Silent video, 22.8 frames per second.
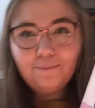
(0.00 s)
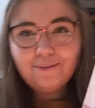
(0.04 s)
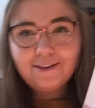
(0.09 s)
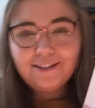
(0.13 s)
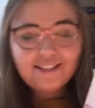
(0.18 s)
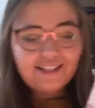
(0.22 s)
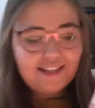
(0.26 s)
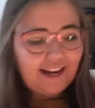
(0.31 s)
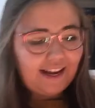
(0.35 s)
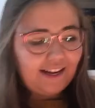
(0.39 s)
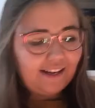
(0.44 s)

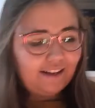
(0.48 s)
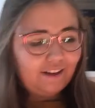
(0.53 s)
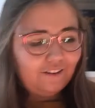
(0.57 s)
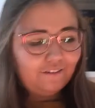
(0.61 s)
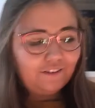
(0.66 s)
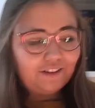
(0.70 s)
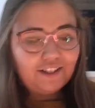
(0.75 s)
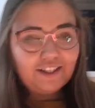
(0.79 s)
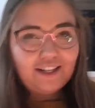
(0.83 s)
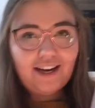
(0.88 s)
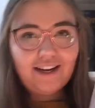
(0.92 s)
but then if
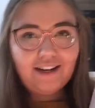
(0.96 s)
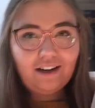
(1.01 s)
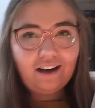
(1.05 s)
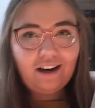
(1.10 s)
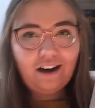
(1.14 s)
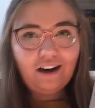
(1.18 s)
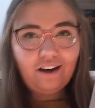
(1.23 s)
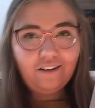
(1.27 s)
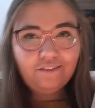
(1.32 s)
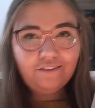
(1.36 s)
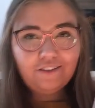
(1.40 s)
you take
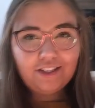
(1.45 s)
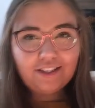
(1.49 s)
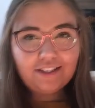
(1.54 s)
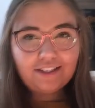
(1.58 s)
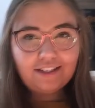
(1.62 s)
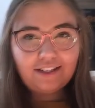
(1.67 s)
off this